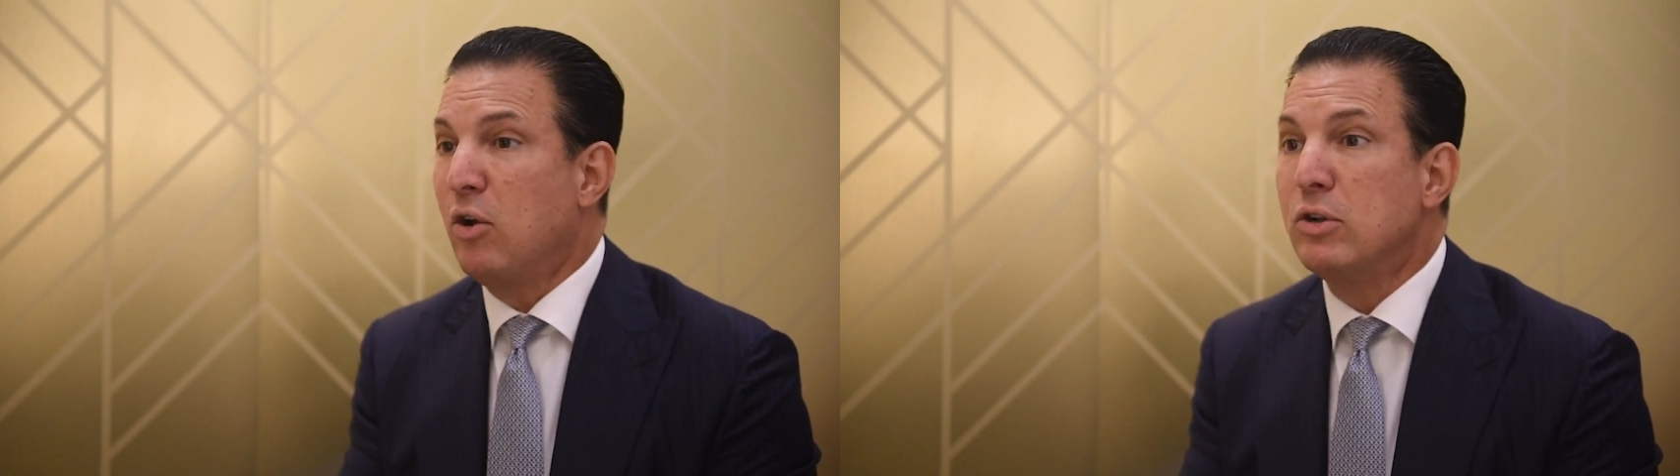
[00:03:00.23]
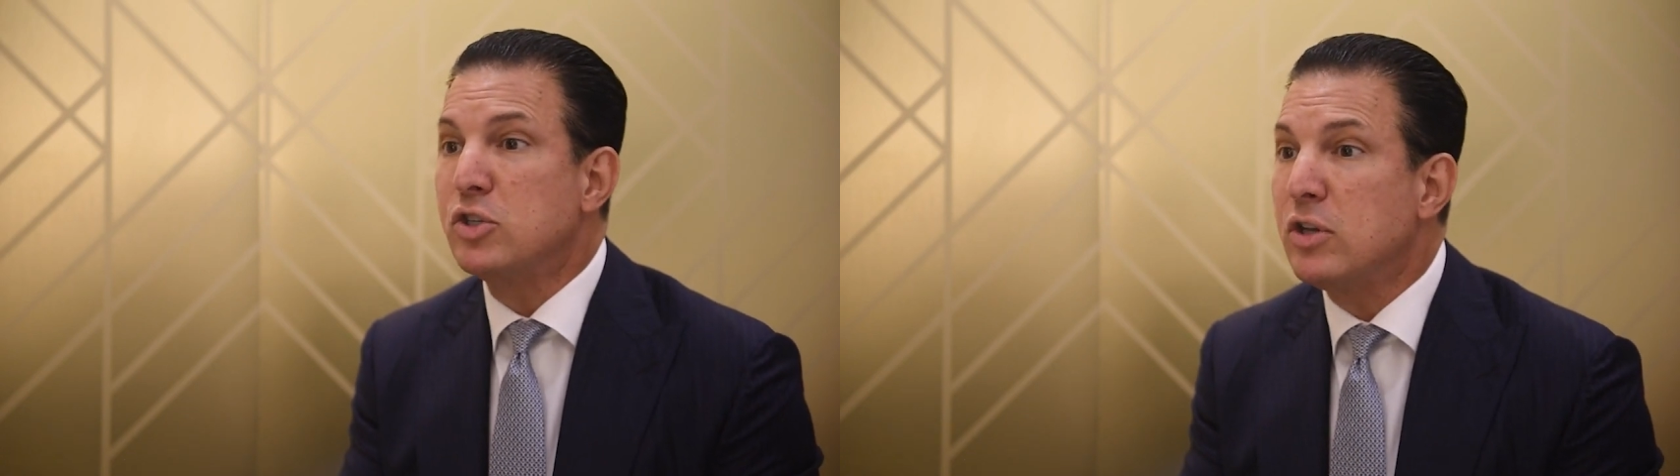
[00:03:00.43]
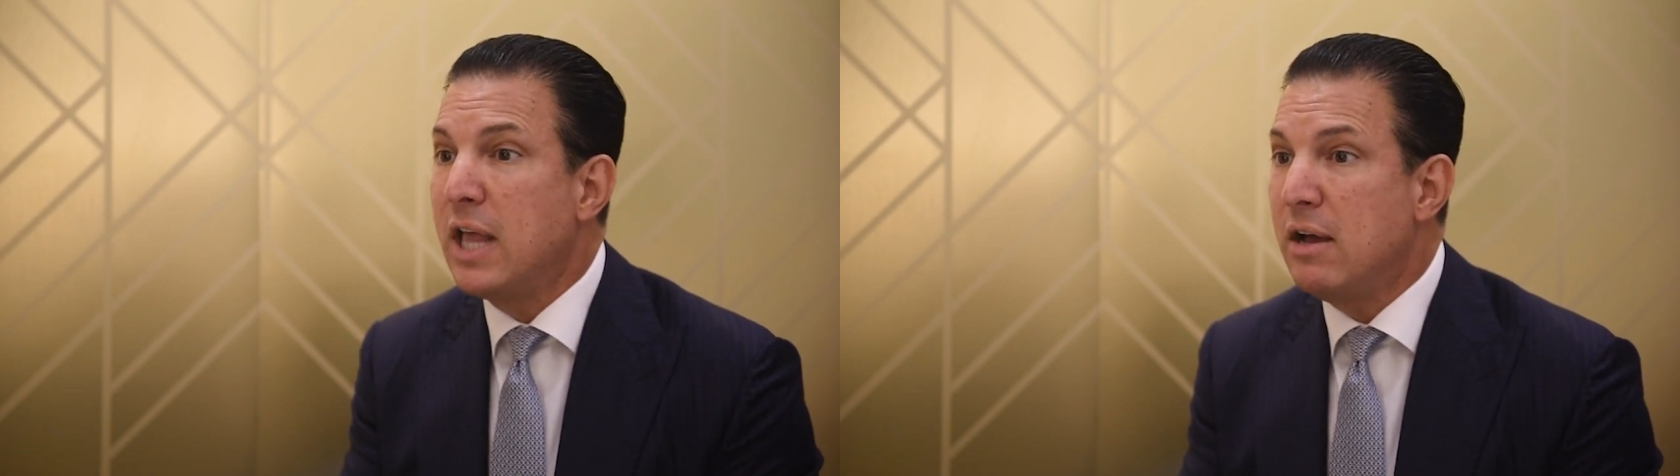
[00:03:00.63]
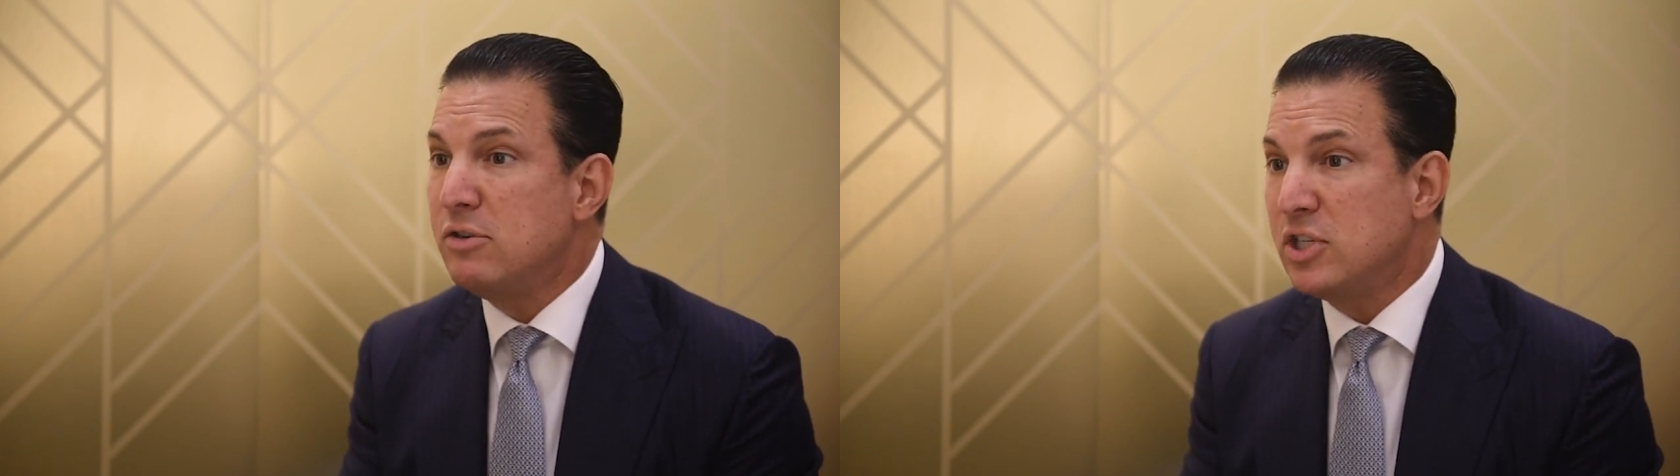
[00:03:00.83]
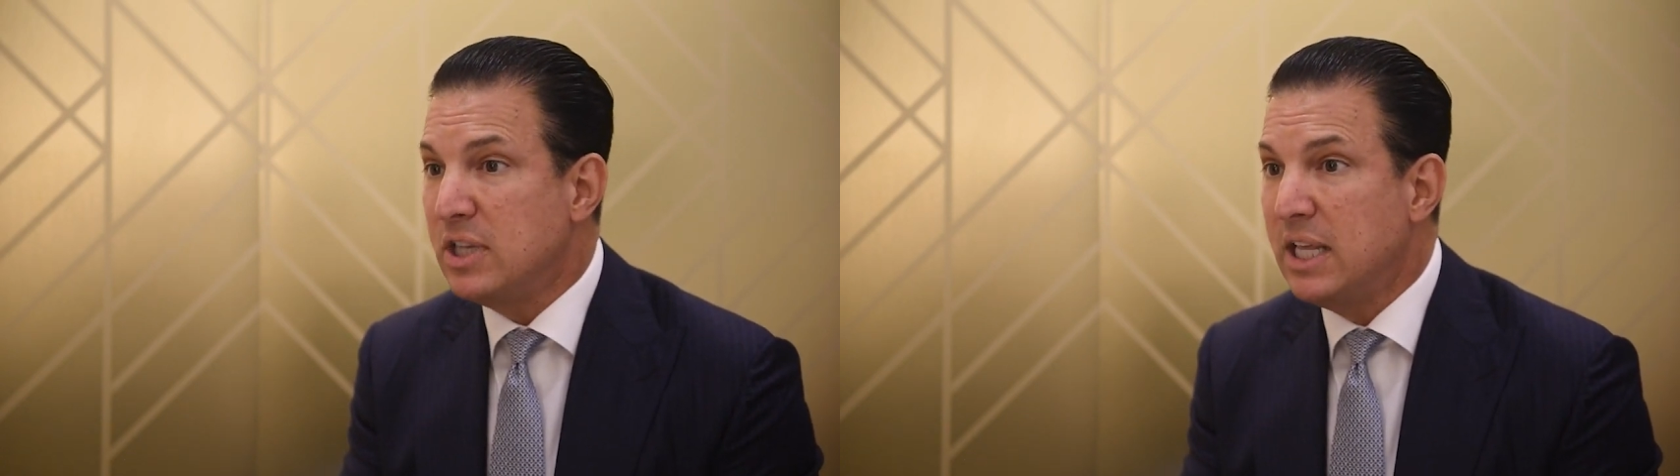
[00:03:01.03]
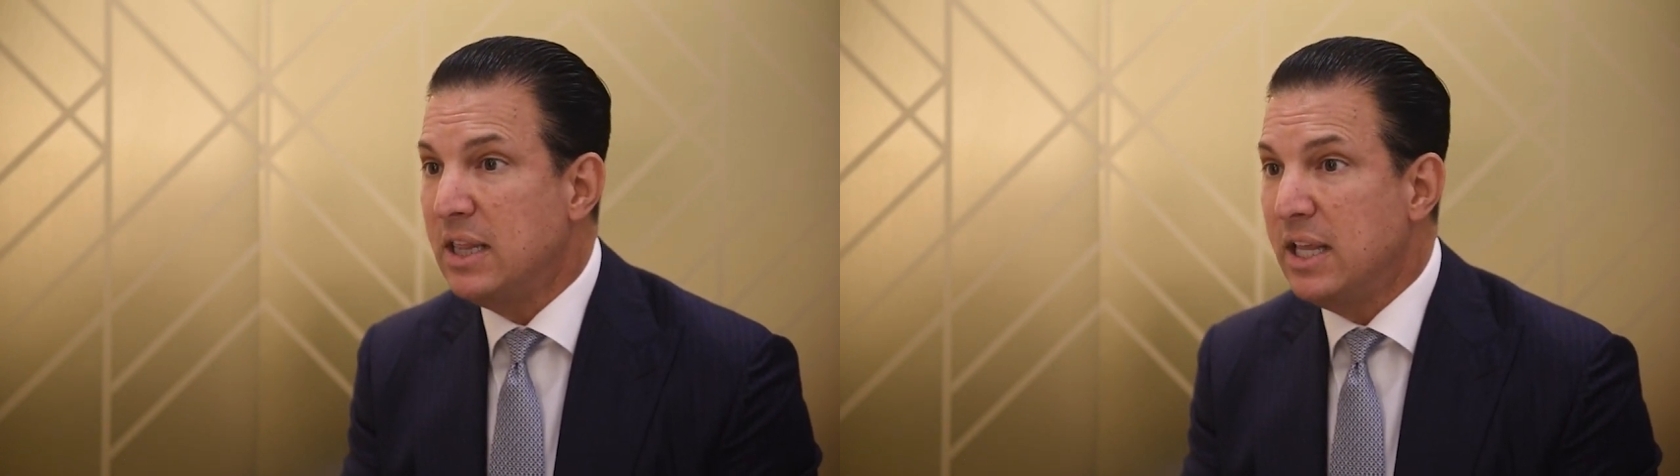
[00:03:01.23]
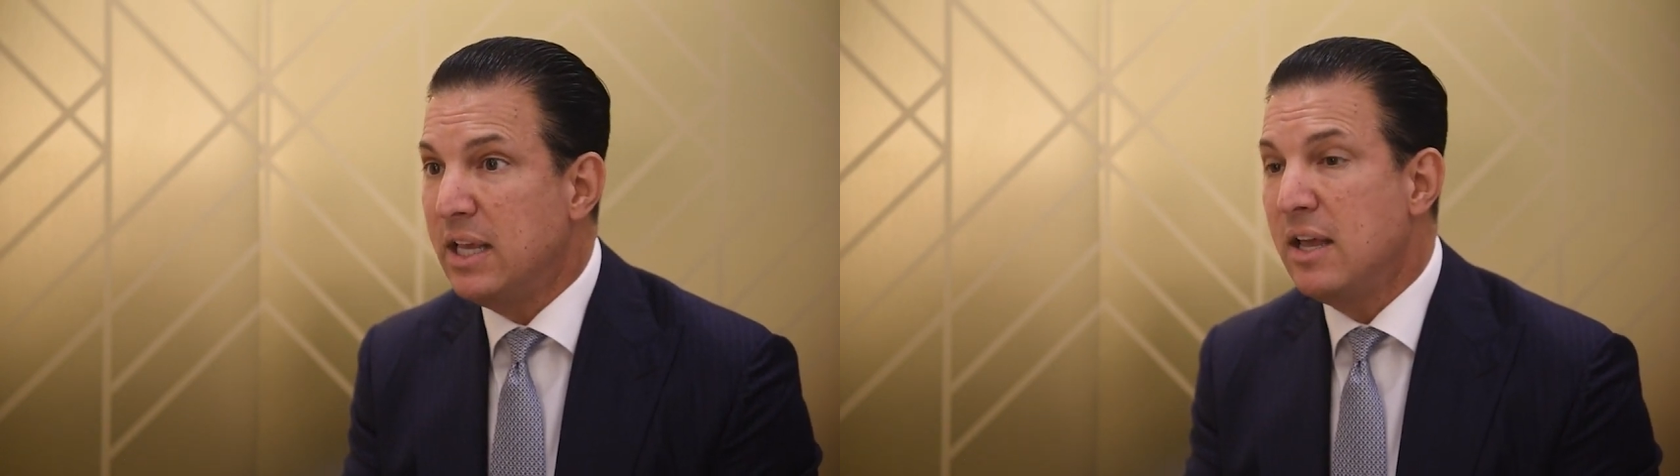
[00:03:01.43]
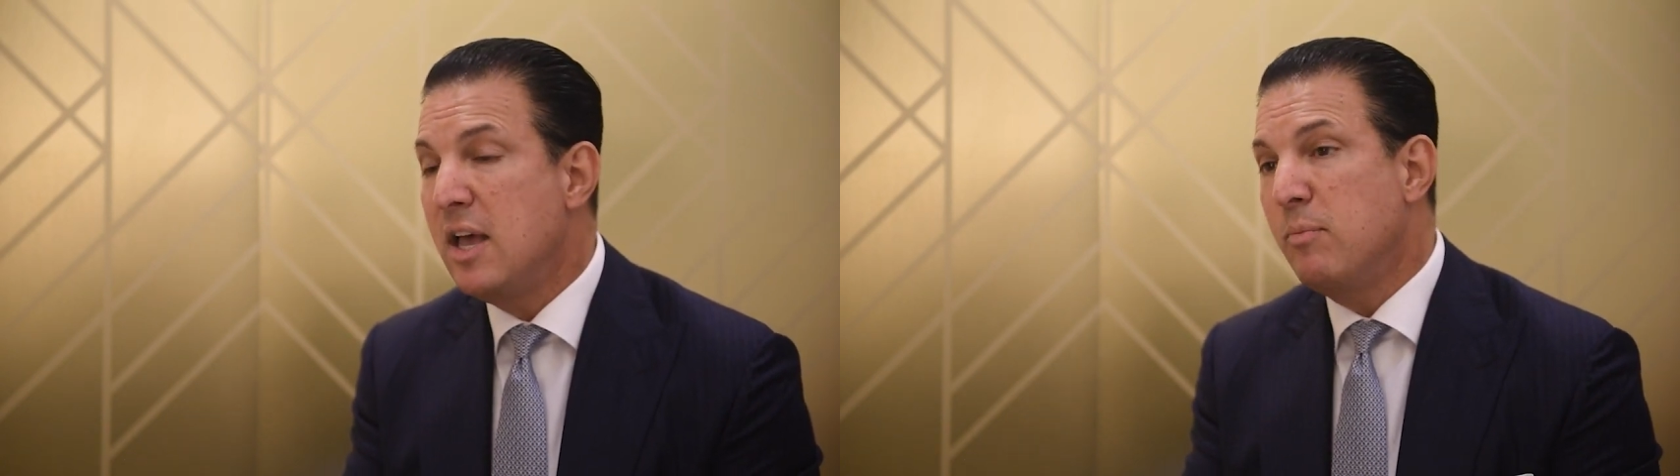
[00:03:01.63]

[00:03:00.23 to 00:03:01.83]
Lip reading: Ultra Lounge and Ling Ling,